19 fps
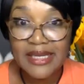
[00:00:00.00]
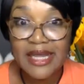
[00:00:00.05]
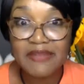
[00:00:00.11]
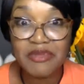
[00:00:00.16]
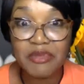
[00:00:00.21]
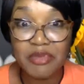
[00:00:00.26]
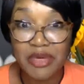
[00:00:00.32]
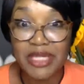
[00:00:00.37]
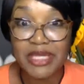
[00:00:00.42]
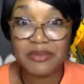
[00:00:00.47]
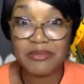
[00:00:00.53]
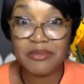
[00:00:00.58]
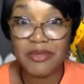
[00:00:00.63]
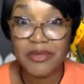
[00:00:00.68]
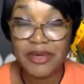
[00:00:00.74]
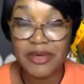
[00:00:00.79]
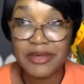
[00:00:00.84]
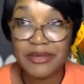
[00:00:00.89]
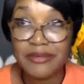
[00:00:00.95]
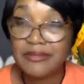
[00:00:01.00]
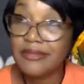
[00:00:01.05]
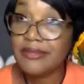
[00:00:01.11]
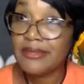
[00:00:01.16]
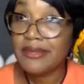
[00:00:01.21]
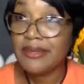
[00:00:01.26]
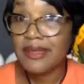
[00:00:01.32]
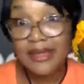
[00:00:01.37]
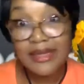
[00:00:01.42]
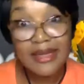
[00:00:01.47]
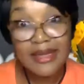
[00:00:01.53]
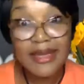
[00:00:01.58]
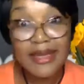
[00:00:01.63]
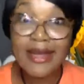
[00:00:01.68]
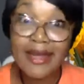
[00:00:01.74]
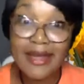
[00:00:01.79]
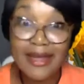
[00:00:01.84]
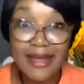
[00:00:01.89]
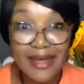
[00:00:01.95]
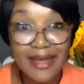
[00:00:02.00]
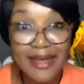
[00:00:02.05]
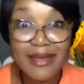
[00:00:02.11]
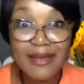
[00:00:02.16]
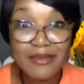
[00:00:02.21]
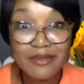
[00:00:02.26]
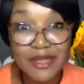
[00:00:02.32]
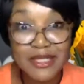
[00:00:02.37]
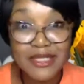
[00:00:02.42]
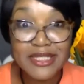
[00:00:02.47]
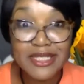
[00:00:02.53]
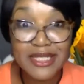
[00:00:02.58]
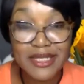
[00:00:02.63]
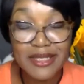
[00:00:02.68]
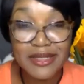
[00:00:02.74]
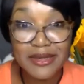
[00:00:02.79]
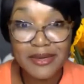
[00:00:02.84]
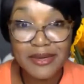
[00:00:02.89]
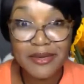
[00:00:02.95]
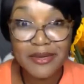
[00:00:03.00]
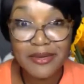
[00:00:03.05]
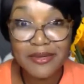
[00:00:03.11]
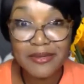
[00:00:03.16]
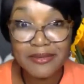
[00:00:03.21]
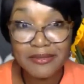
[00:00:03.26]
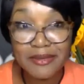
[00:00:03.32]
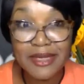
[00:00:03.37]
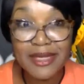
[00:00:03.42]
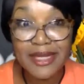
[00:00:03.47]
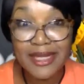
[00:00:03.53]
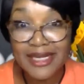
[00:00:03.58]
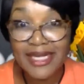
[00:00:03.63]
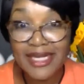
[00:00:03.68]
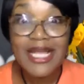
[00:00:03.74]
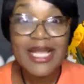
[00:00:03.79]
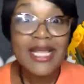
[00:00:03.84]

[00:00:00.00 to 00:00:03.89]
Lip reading: I have a brick and mortar. I am the CEO, right?